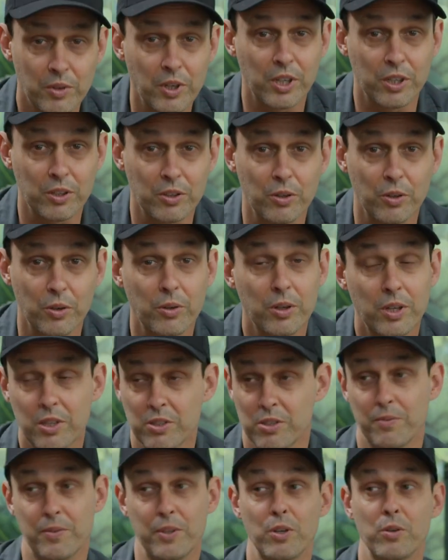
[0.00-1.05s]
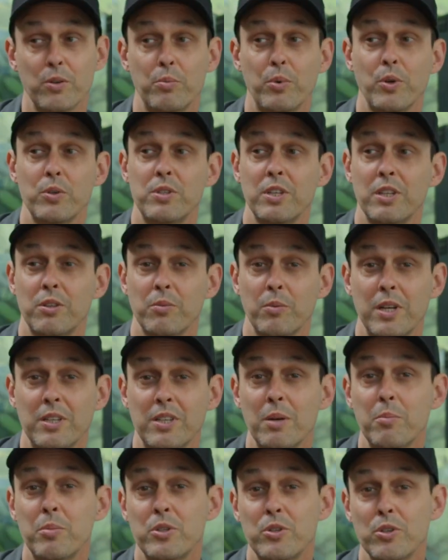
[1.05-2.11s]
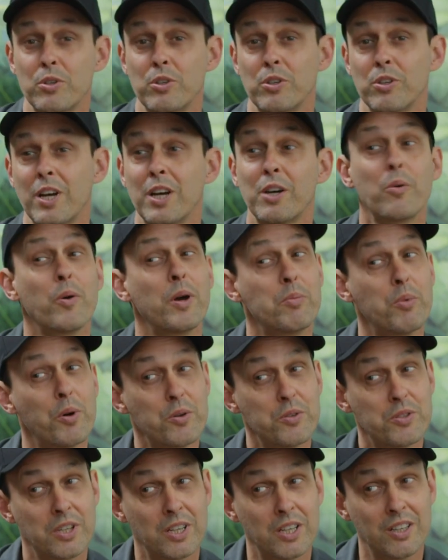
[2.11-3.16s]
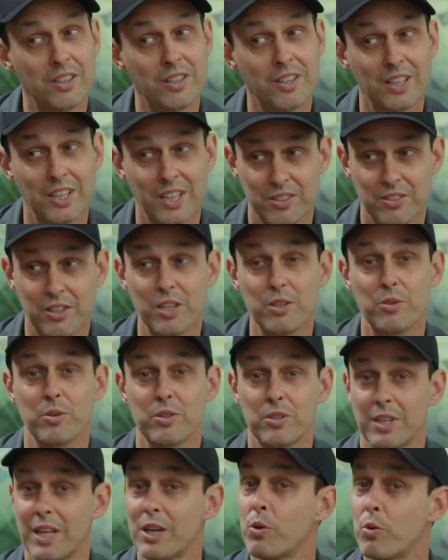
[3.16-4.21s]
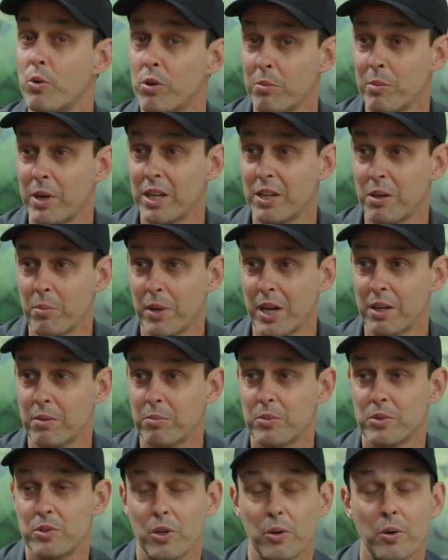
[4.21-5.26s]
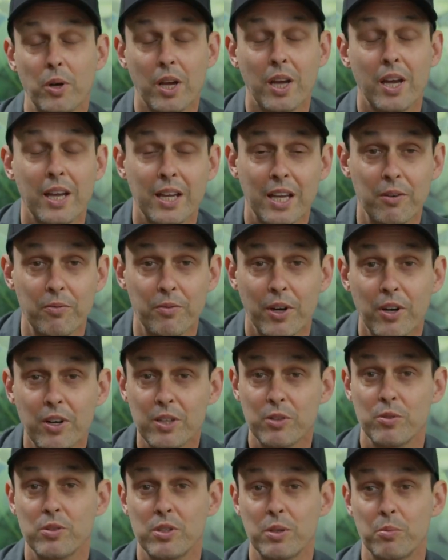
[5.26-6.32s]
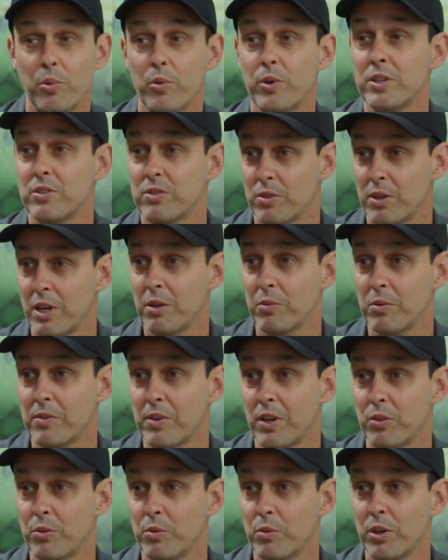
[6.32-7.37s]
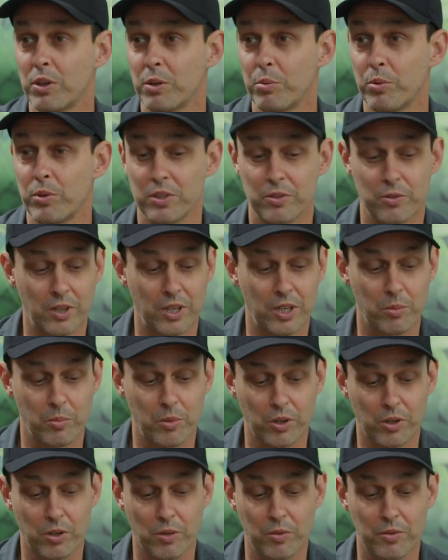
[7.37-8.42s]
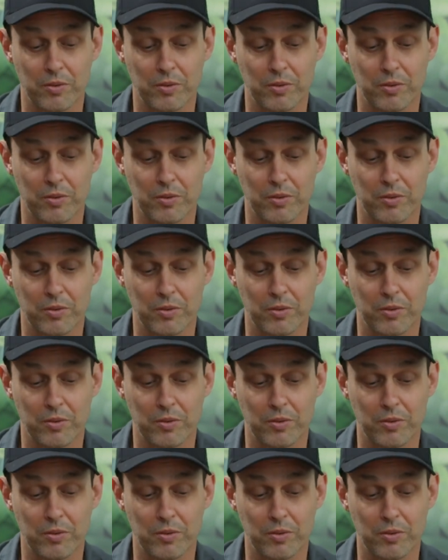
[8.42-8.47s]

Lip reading: Very good to know. Because if you don't post-heat at the right temperature, you're not quite post-heating, and that's dangerous, and that corner may come back. Yeah. So again, very interesting points. So now we've gone through all the points right now, Marco.